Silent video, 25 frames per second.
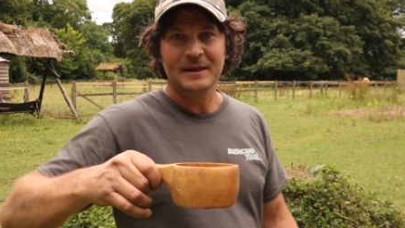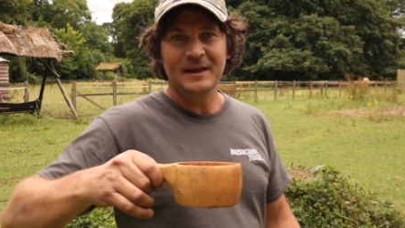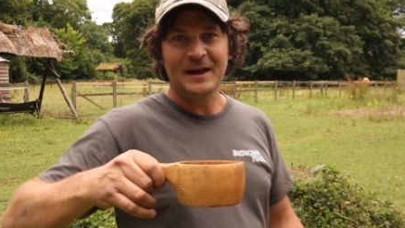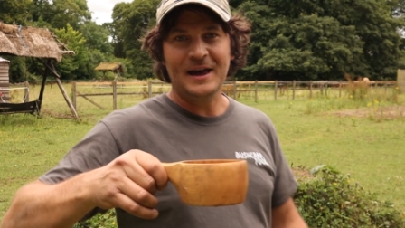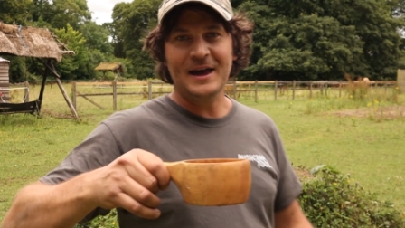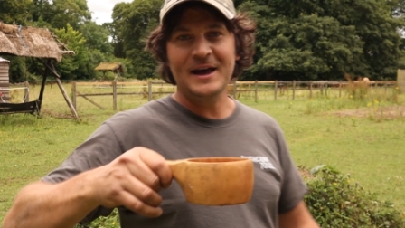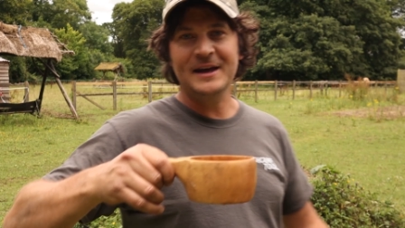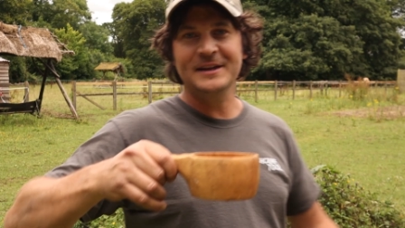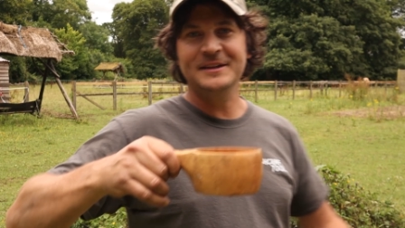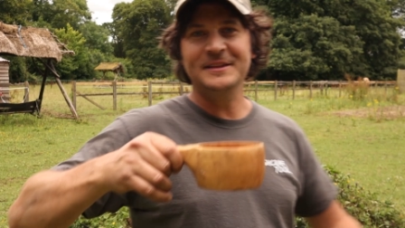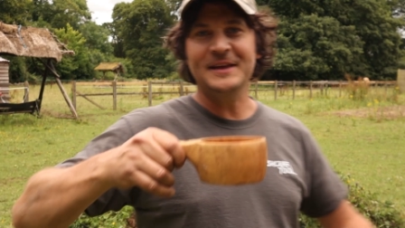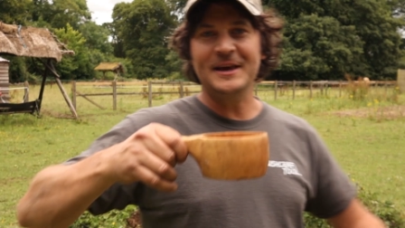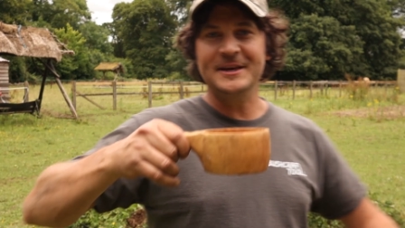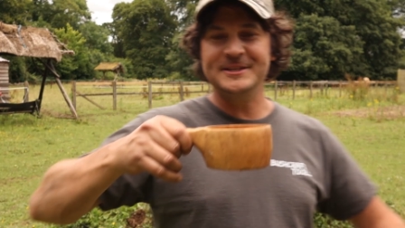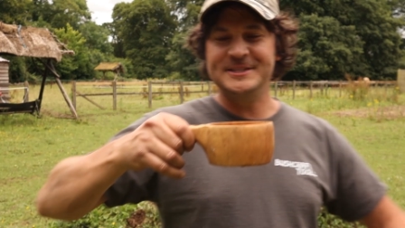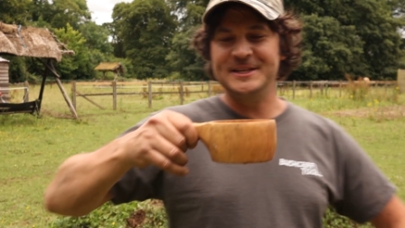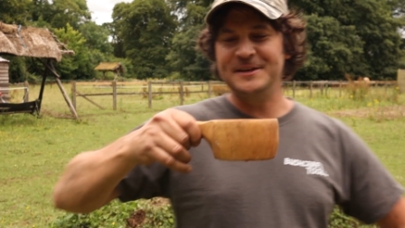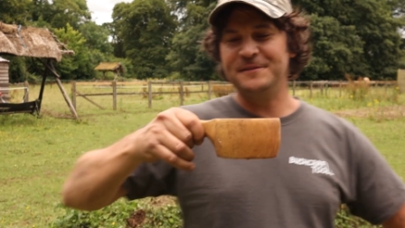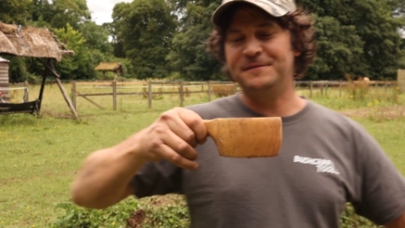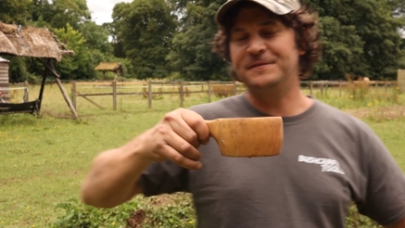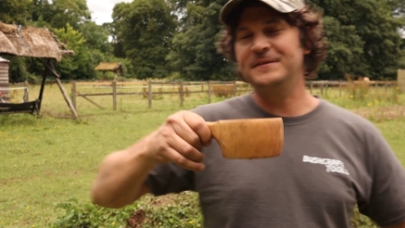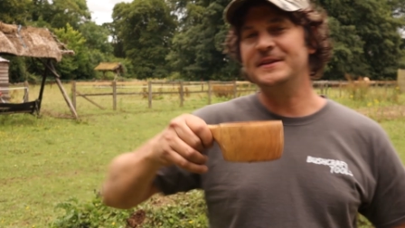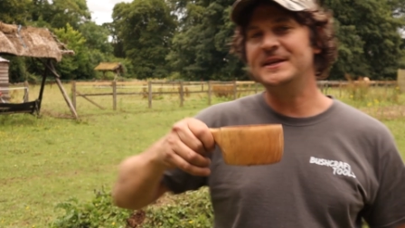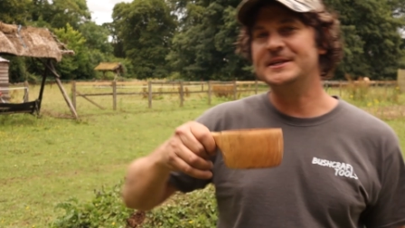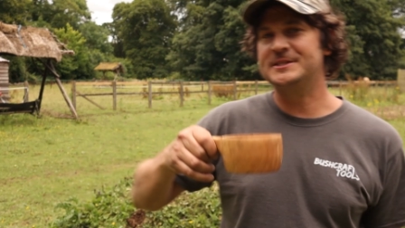And that is
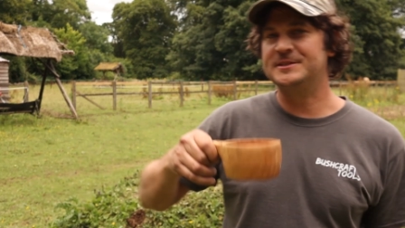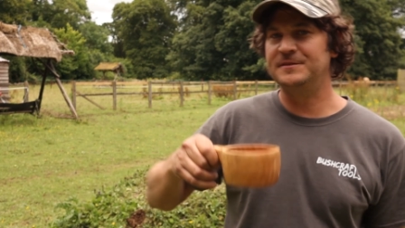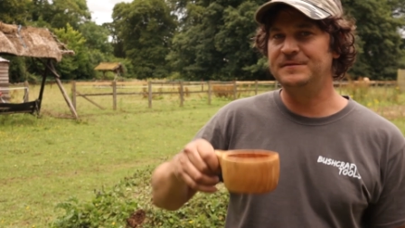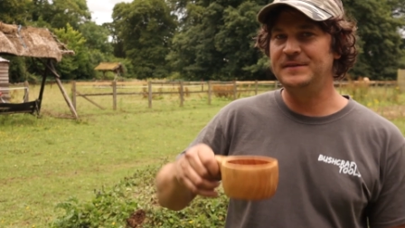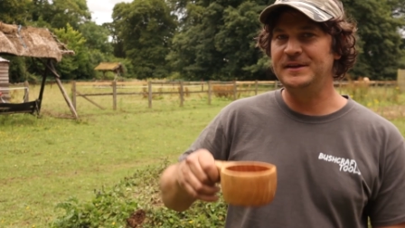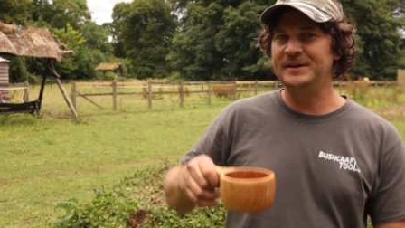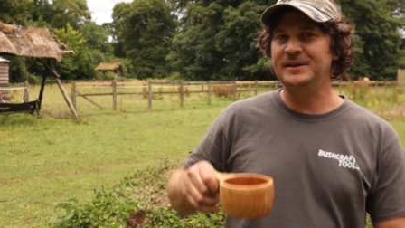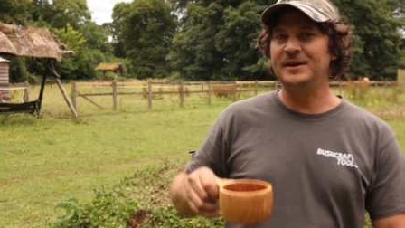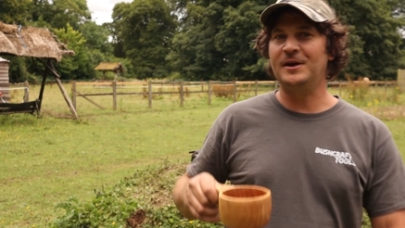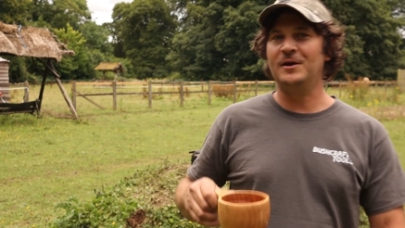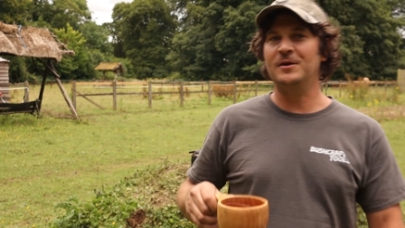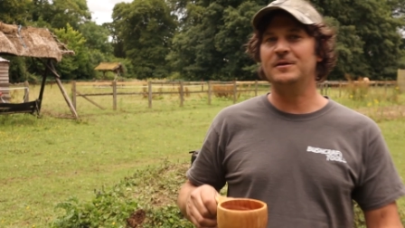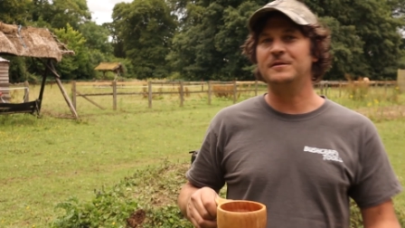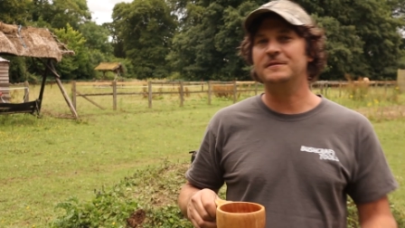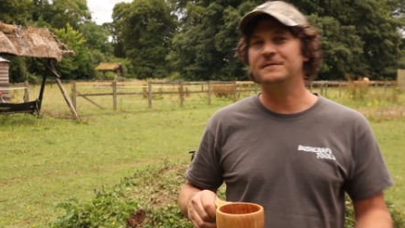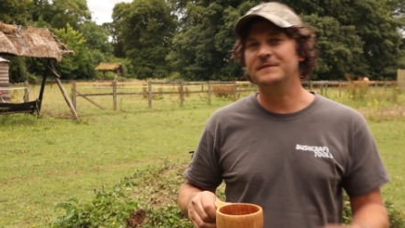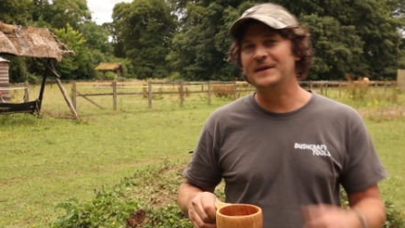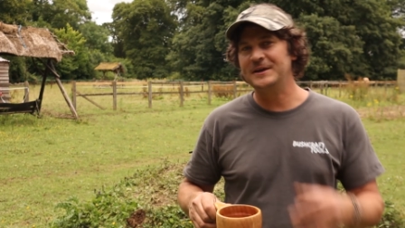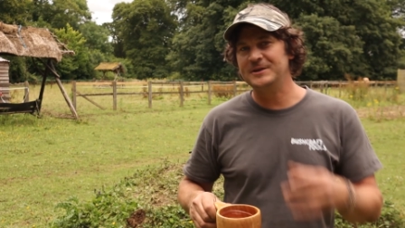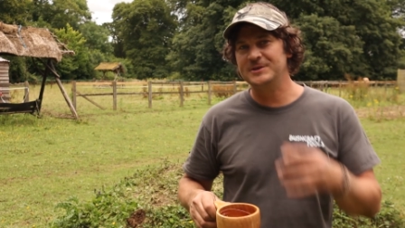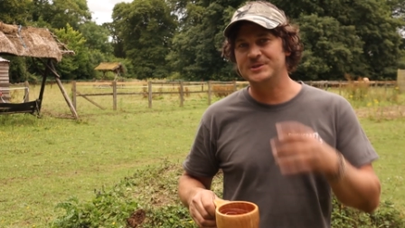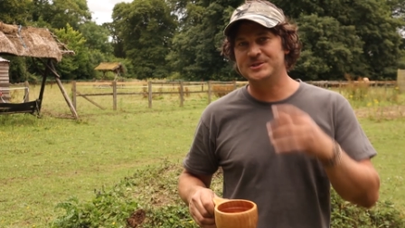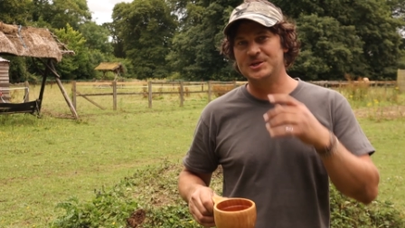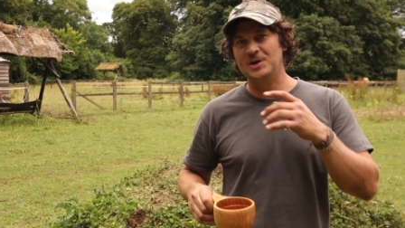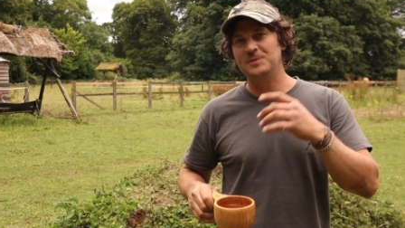it for this video.
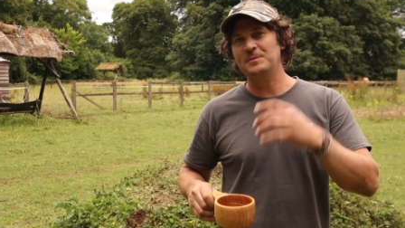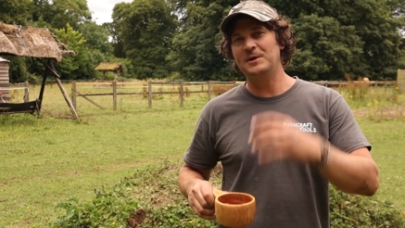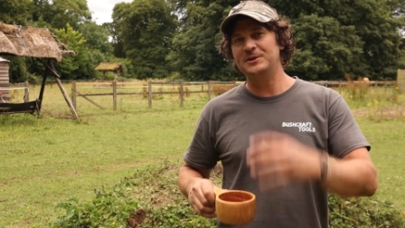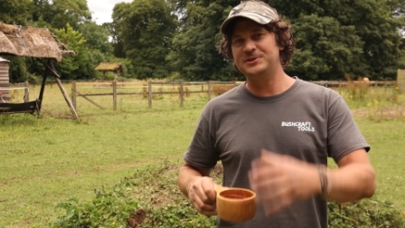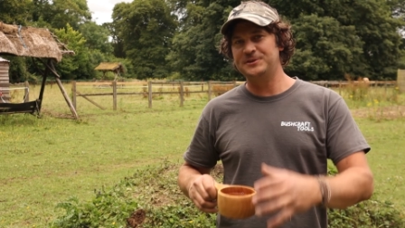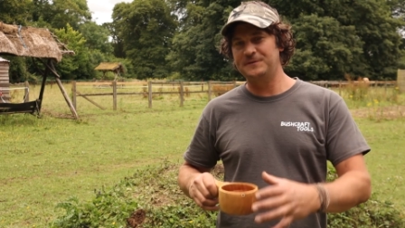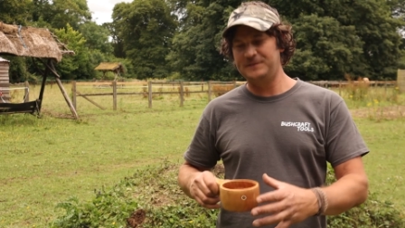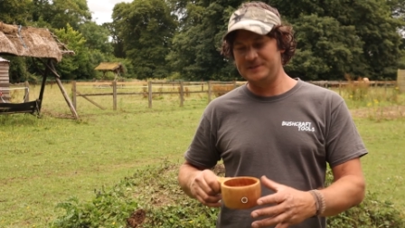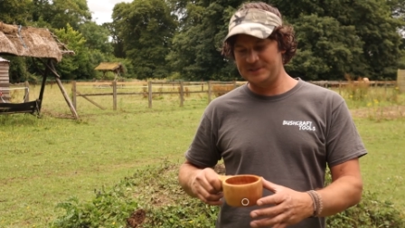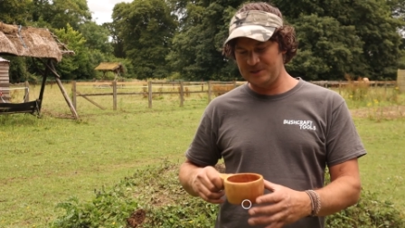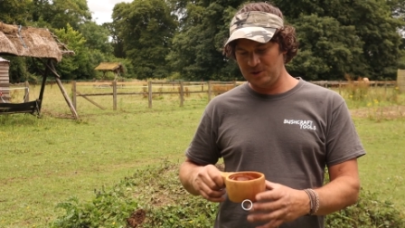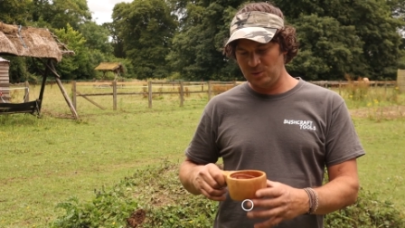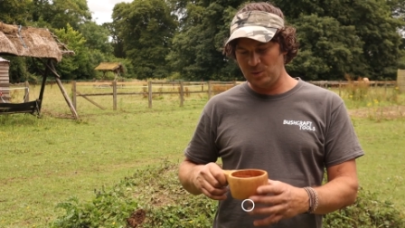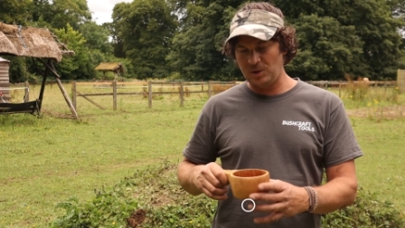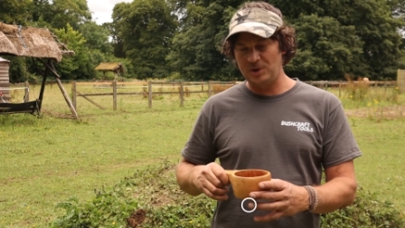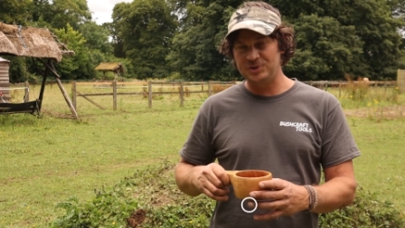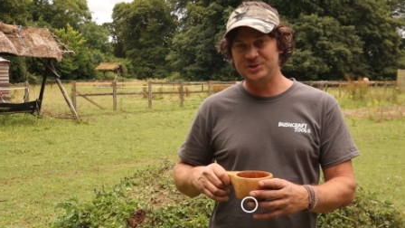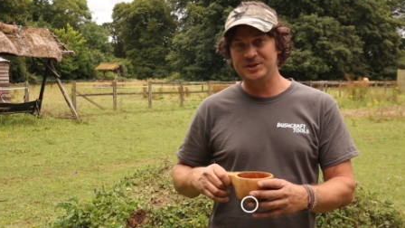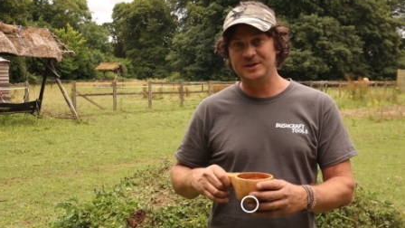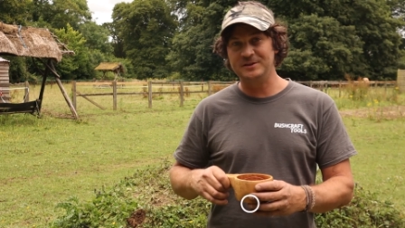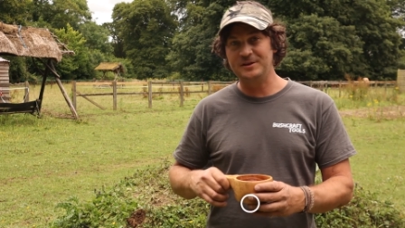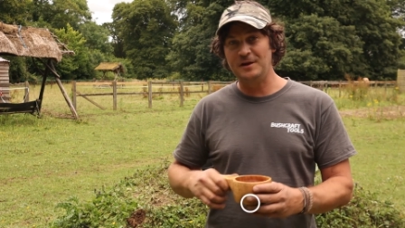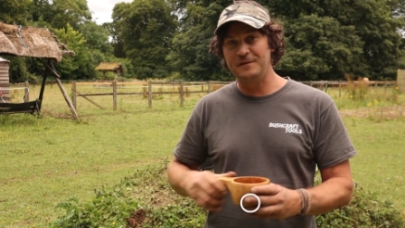Thank you so much if you're still watching.